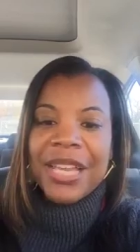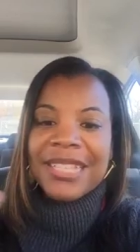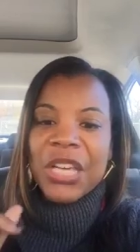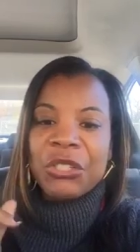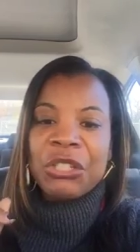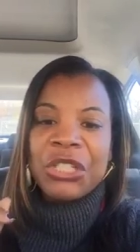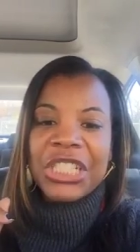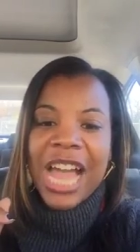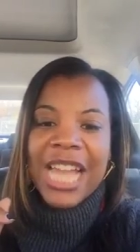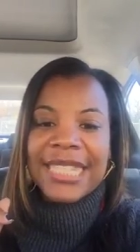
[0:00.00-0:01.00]
So
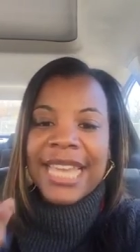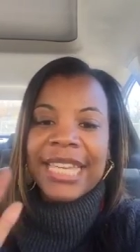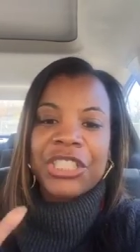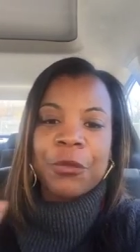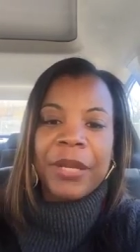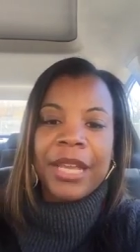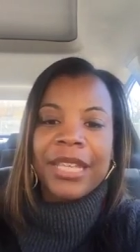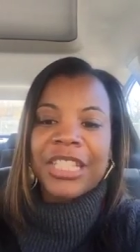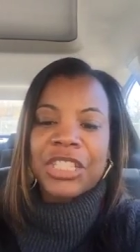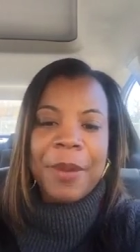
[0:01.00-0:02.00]
usually I say, get your pen
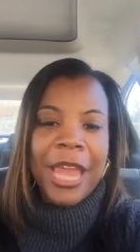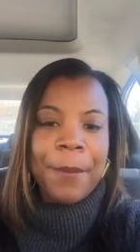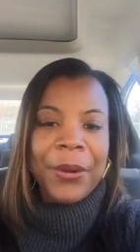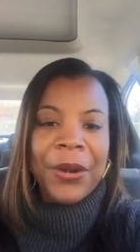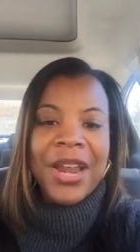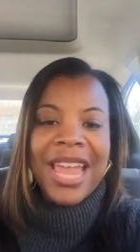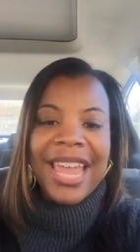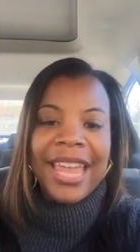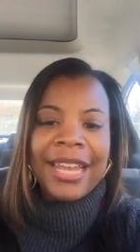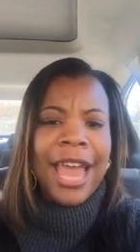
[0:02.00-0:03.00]
and get your paper.
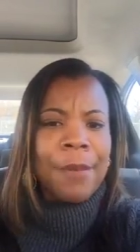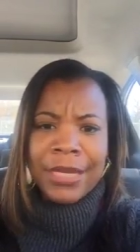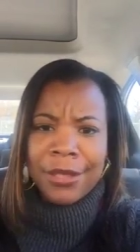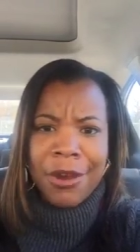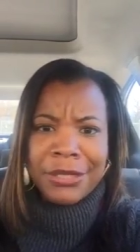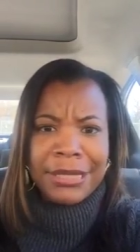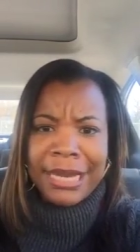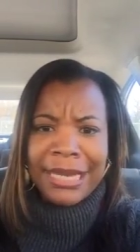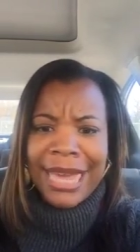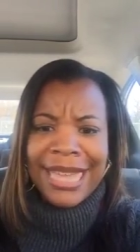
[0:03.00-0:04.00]
And I had my daughter
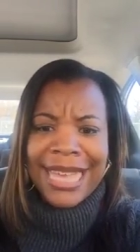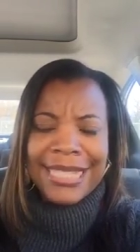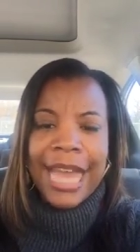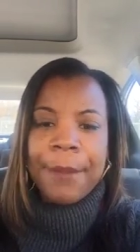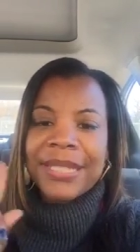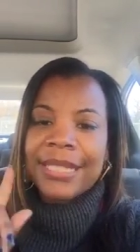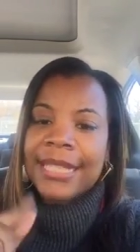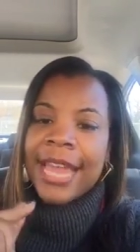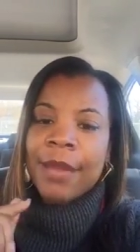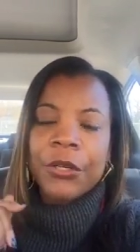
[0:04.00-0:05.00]
singing that last night. But
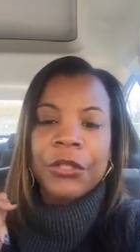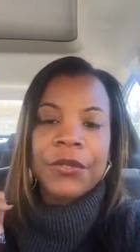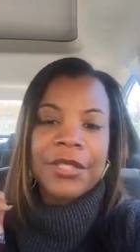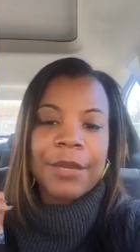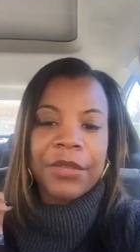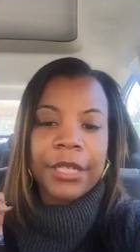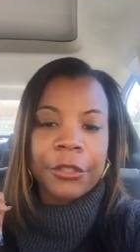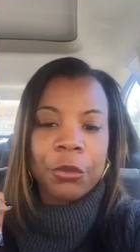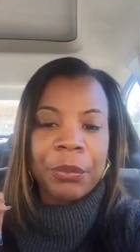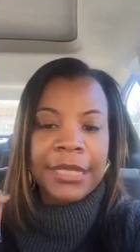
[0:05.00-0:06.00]
today I'm going to do something a
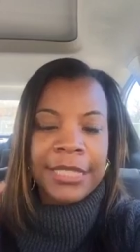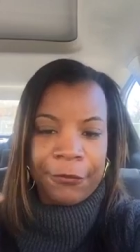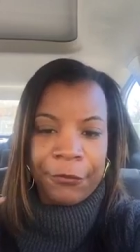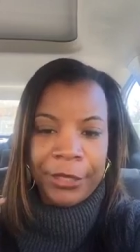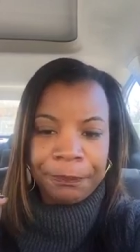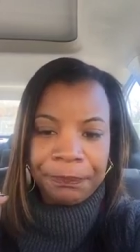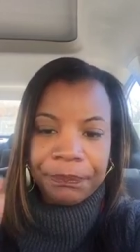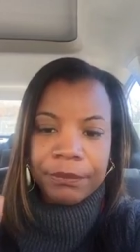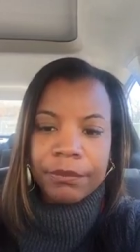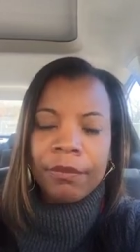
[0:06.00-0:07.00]
little bit different.
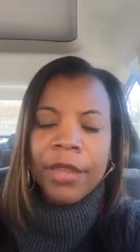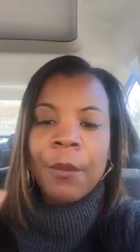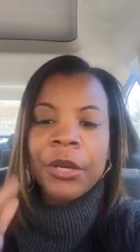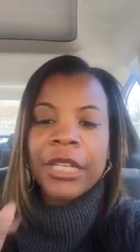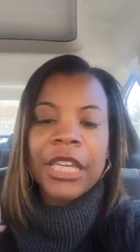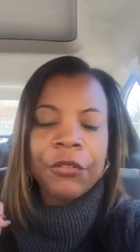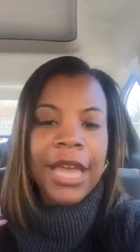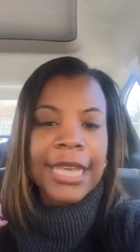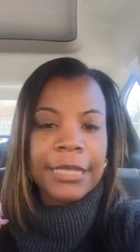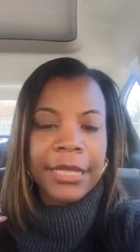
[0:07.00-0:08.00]
I'm going to give you
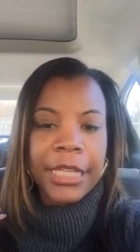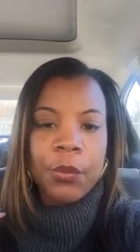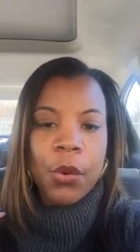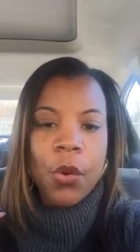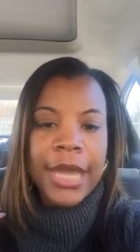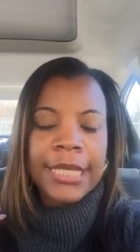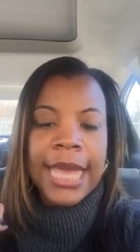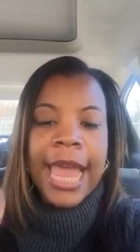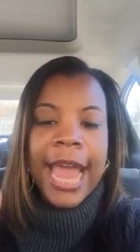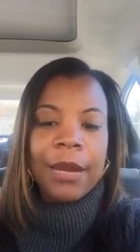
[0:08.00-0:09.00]
guys some key
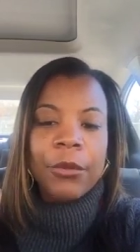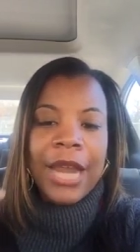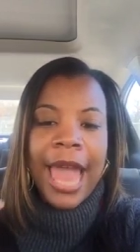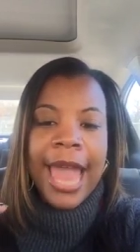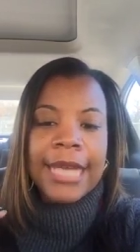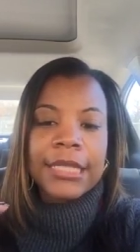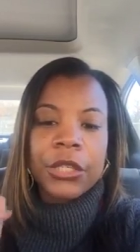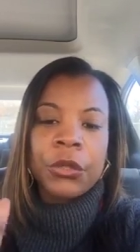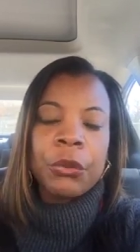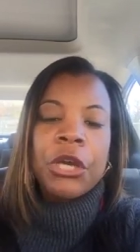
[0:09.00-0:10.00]
points and I'm going to
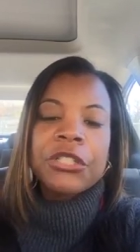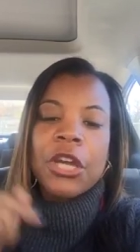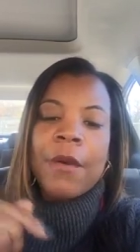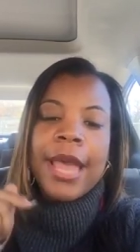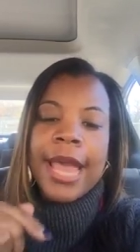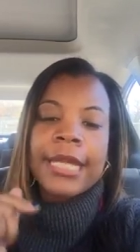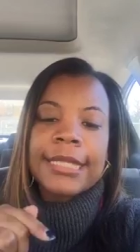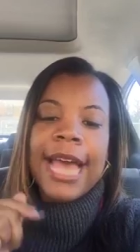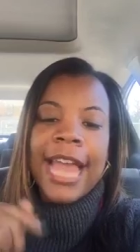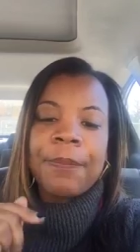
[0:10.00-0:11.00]
ask you to go ahead
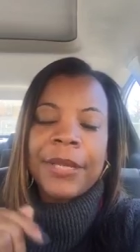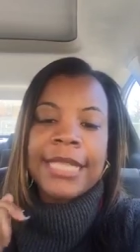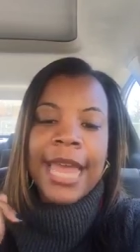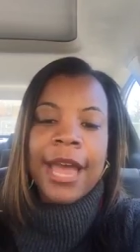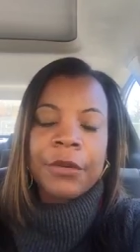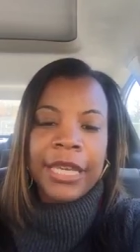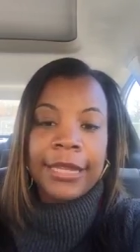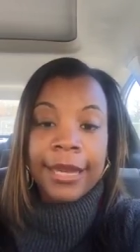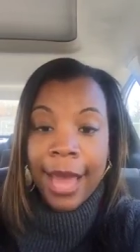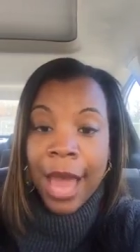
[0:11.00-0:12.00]
and type it down
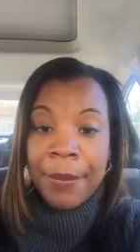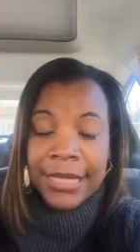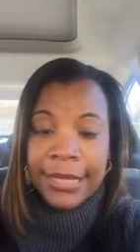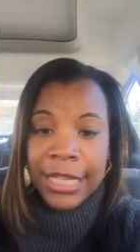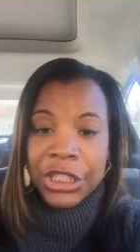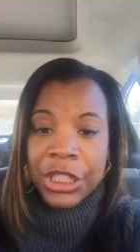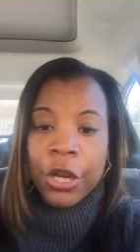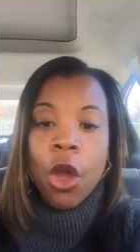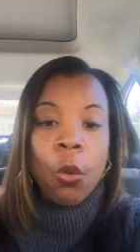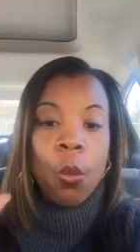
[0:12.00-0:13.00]
in the comment
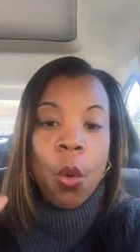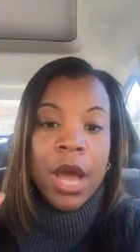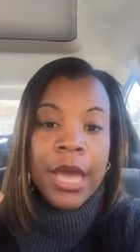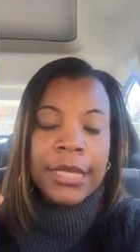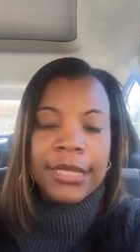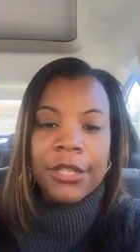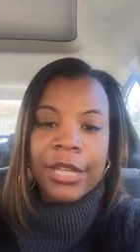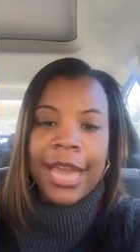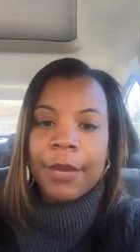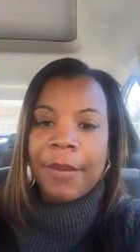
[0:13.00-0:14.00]
section. 1, so
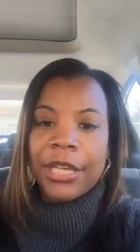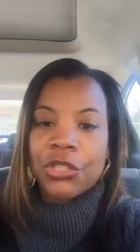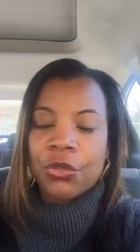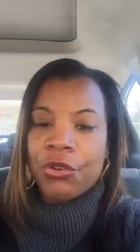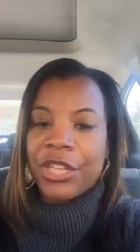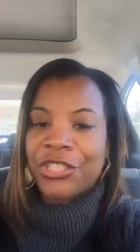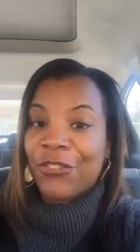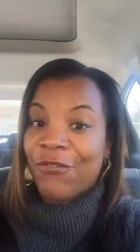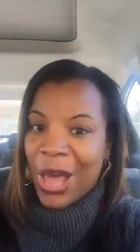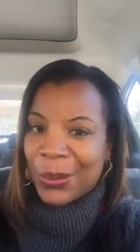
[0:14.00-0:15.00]
that I can make sure that
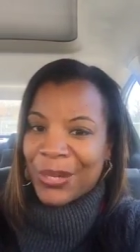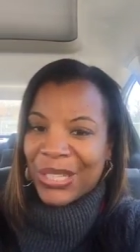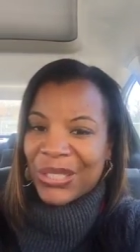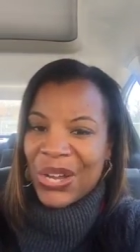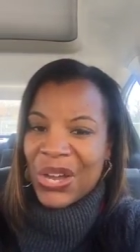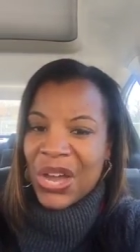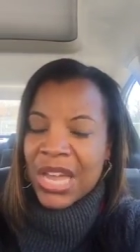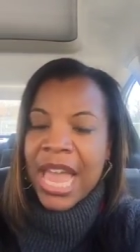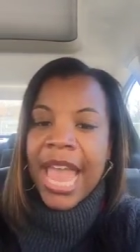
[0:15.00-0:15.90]
you're following along.